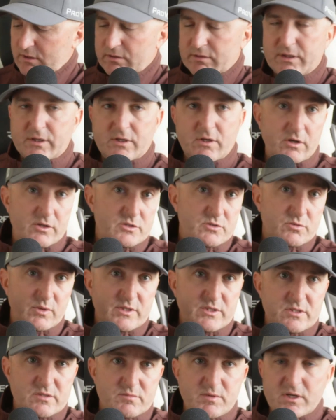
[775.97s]
They cost
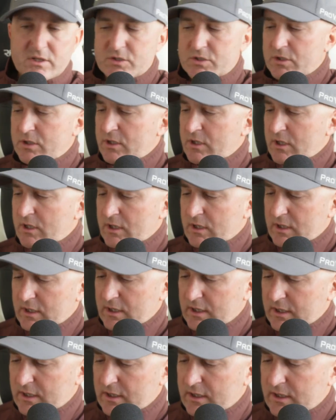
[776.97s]
twice as much.
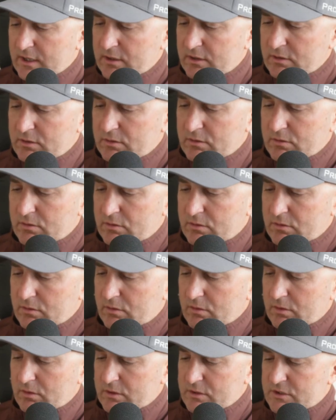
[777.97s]

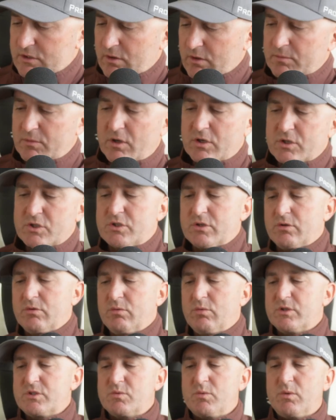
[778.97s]
So I'm not sure
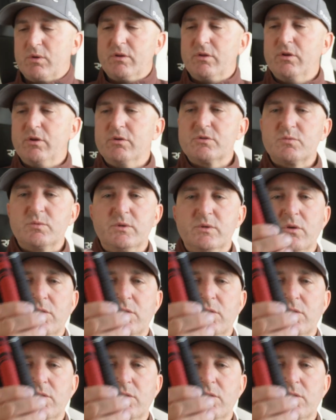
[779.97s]
which one of those, when you're